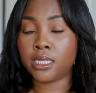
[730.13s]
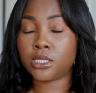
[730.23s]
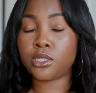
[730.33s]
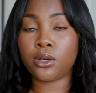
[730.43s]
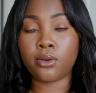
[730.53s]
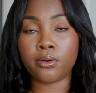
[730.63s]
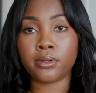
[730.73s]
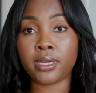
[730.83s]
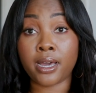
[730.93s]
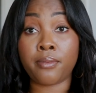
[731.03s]

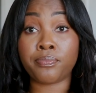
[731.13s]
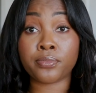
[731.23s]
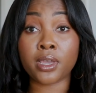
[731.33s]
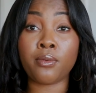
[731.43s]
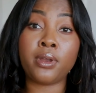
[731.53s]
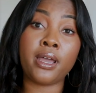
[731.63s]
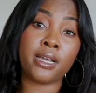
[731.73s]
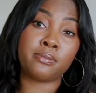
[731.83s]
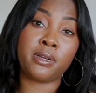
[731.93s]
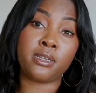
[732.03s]
So yeah, I want to
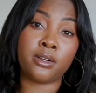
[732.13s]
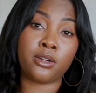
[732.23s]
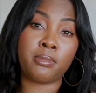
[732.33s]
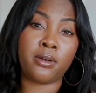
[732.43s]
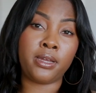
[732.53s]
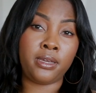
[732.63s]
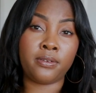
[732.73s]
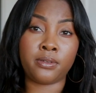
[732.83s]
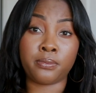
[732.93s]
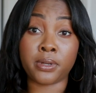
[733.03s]
ask my doctor about any
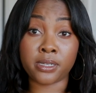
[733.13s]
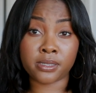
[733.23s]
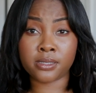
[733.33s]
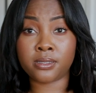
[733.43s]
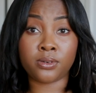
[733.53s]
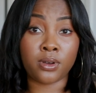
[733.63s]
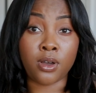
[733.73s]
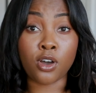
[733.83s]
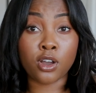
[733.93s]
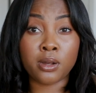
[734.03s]
of the risks or
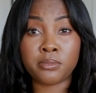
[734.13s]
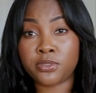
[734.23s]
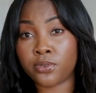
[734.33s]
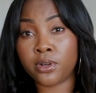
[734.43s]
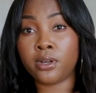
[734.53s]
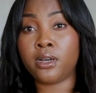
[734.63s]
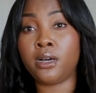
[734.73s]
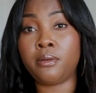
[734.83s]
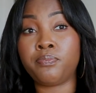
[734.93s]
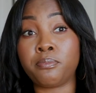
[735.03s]
harms for
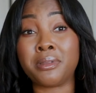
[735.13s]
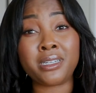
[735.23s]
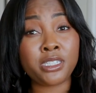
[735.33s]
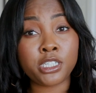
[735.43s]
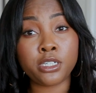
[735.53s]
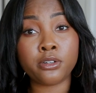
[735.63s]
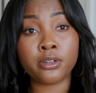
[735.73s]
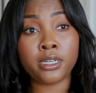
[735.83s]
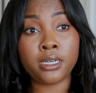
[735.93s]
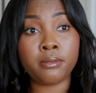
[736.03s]
um, bleaching
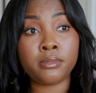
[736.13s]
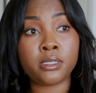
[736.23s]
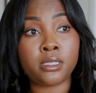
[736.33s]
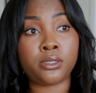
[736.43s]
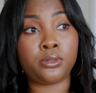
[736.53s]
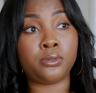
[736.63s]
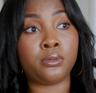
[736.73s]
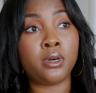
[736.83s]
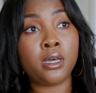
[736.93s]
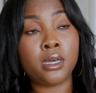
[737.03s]
creams to
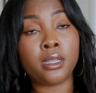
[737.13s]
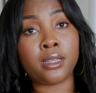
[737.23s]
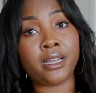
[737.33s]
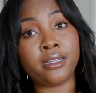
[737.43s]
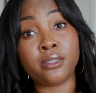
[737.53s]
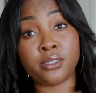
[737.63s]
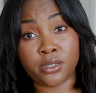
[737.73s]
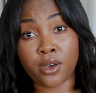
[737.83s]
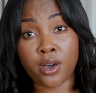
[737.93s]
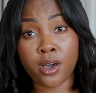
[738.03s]
lighten the
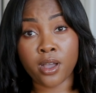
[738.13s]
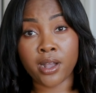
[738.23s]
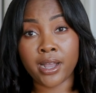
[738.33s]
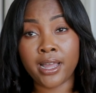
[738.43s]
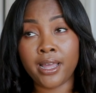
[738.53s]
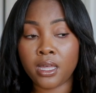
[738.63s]
scar.